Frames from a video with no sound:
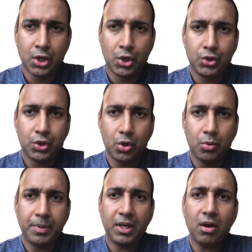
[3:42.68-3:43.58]
So
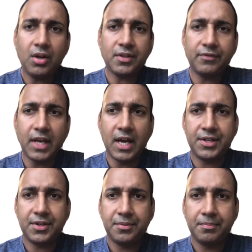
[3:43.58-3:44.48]
because of
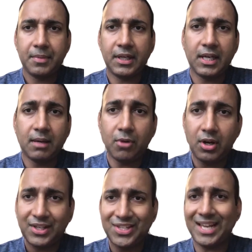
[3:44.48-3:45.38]
that, again, I'm not
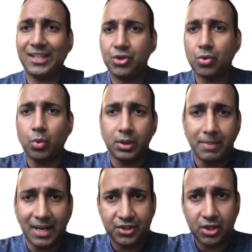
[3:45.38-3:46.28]
exactly sure what the
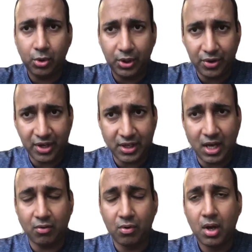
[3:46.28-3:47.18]
banks are doing right
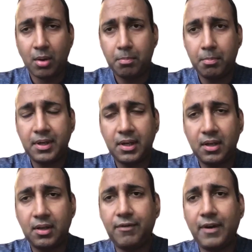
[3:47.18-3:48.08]
now, but
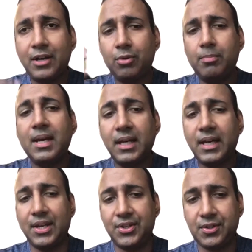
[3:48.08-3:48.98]
if I had to make a
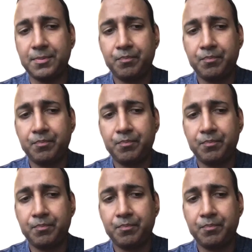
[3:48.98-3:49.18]
guess,